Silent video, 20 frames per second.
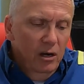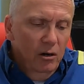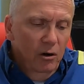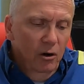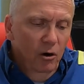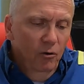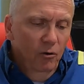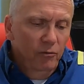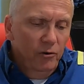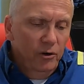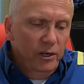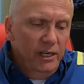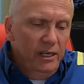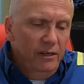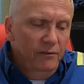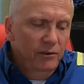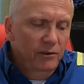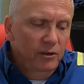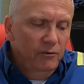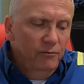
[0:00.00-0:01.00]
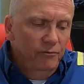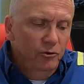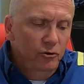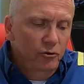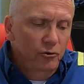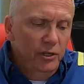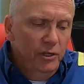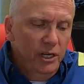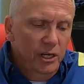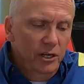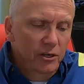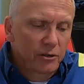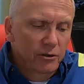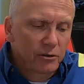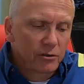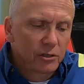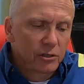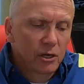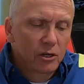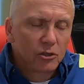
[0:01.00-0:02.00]
over even a few
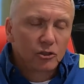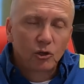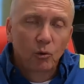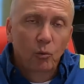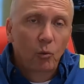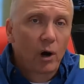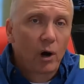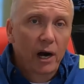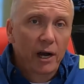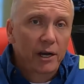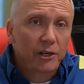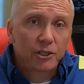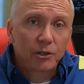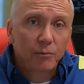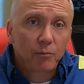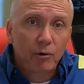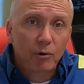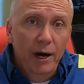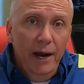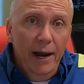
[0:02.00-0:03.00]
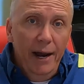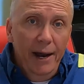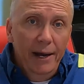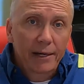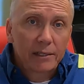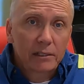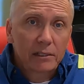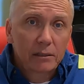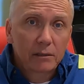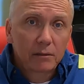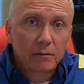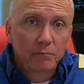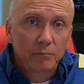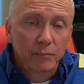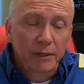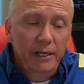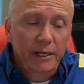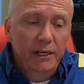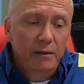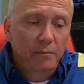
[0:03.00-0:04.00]
years, so why should brass
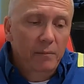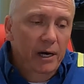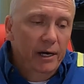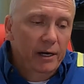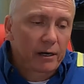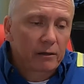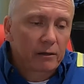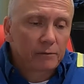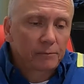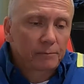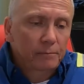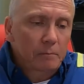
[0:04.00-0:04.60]
be any better?